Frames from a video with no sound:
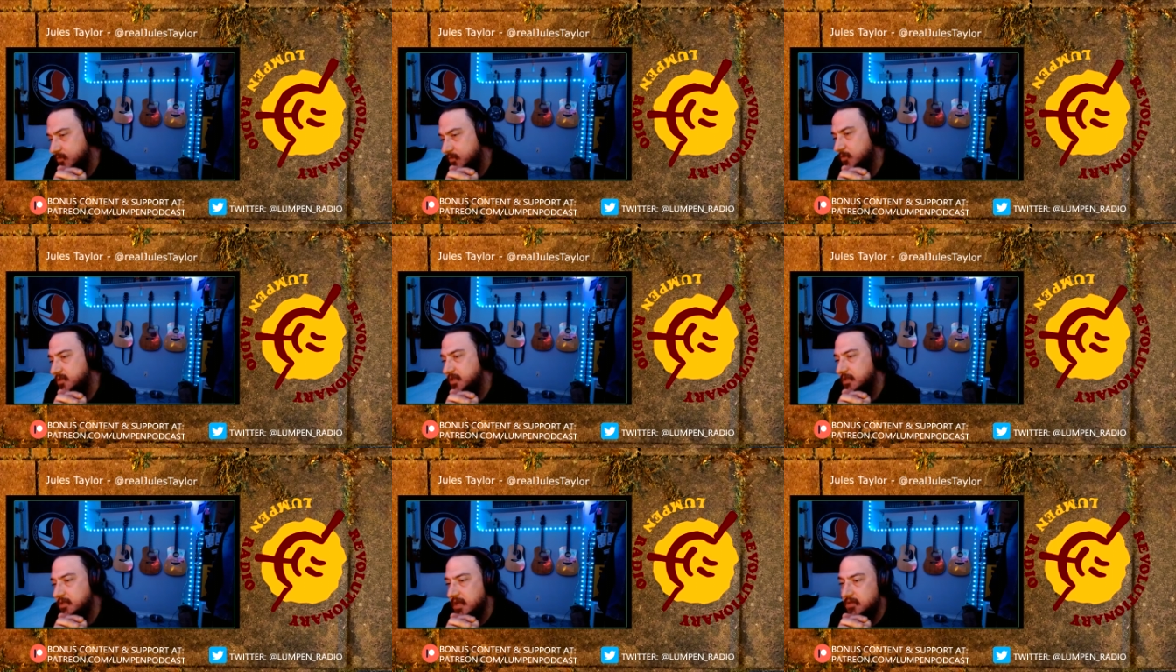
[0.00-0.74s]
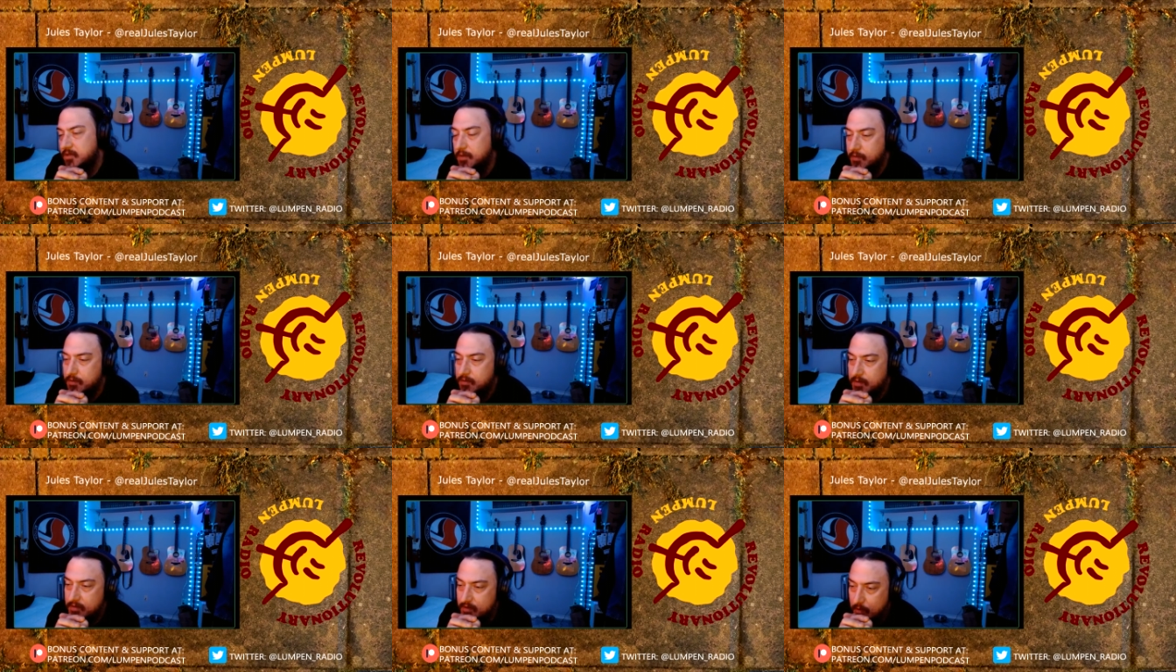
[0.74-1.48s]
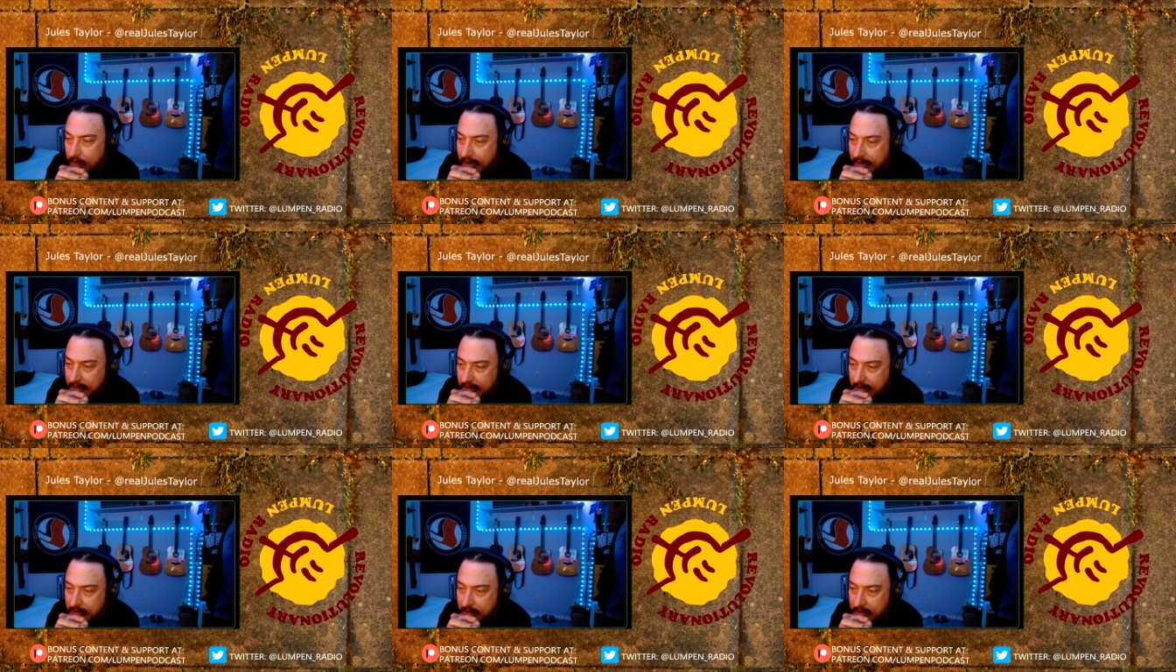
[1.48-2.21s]
precedes essence, and so like
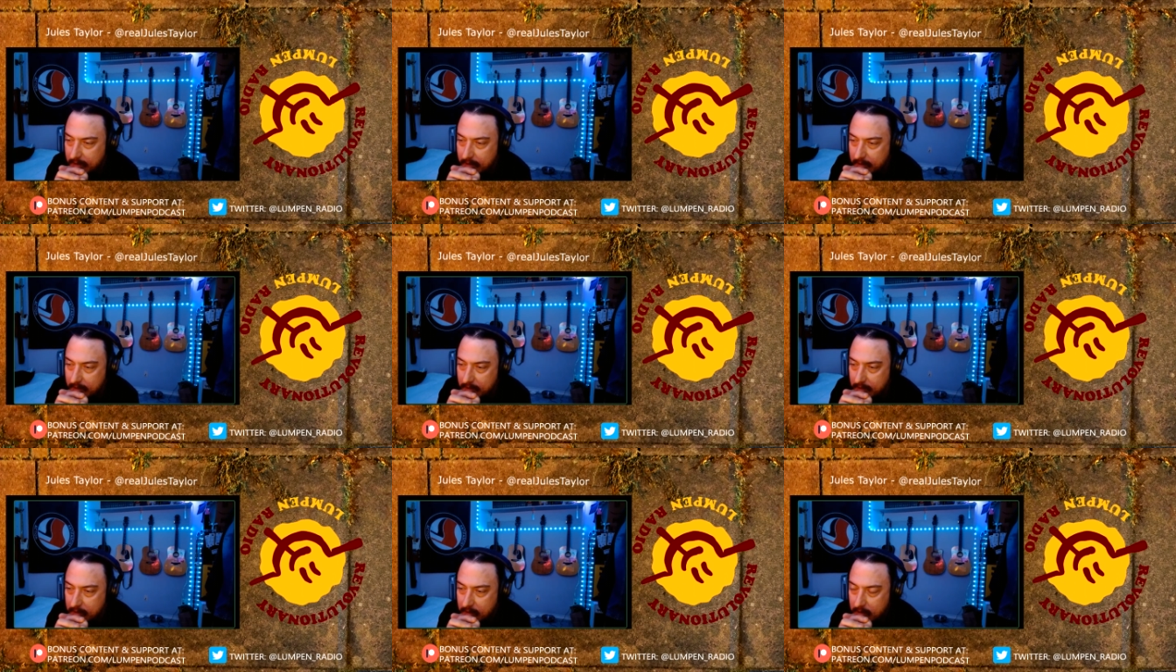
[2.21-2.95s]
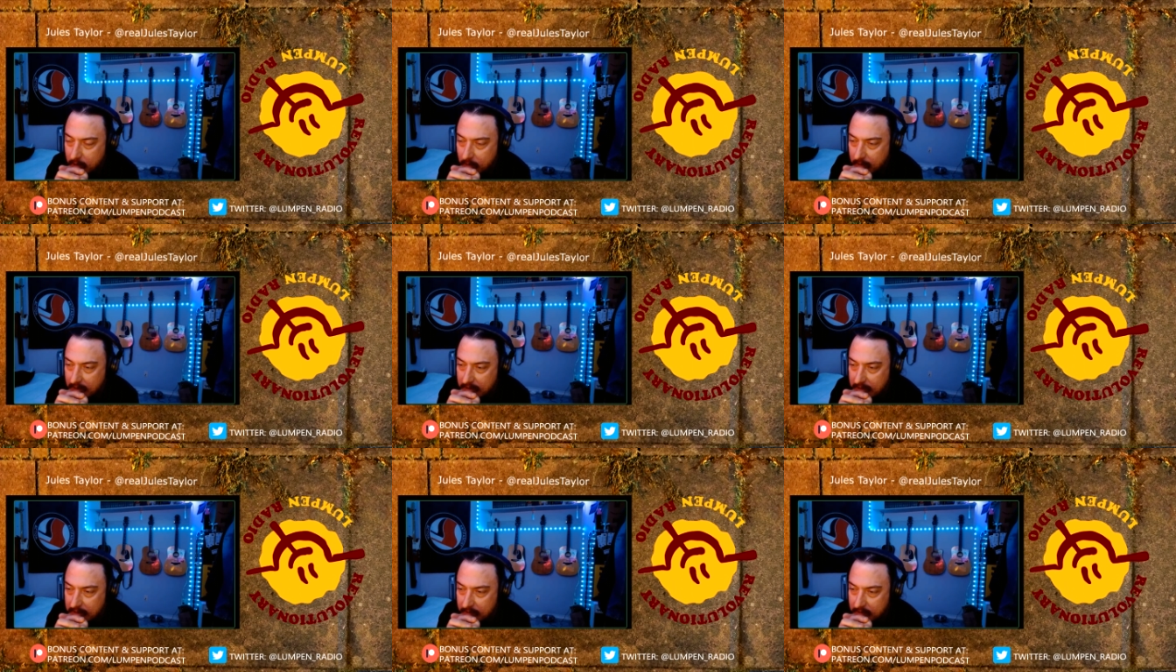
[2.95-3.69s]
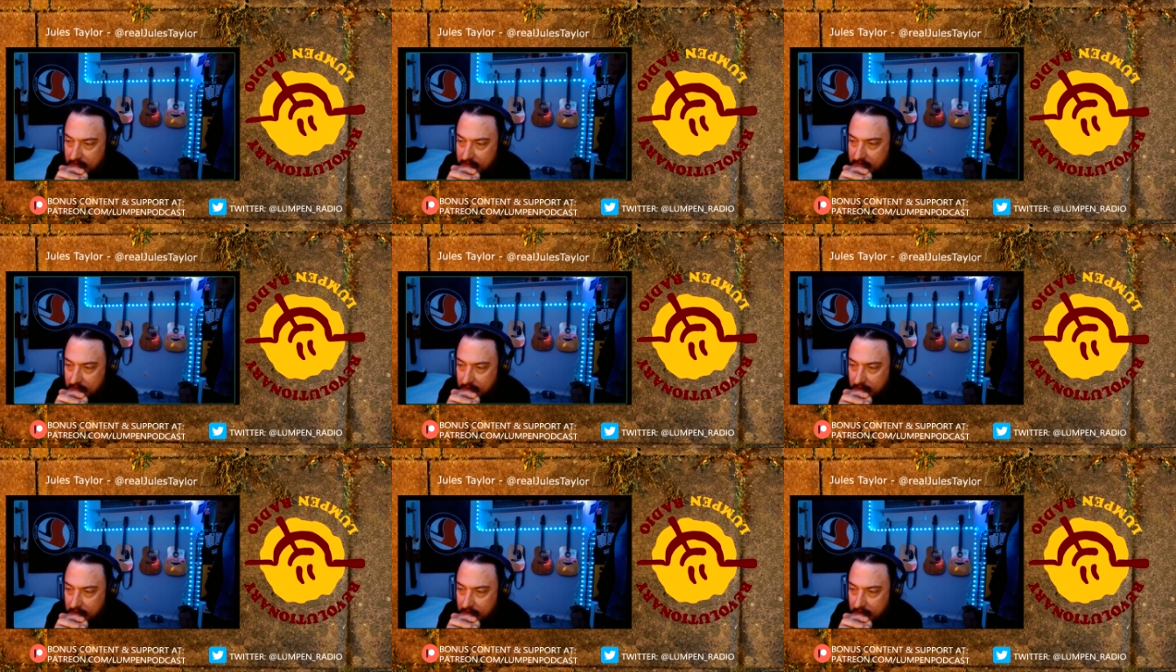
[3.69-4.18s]
like this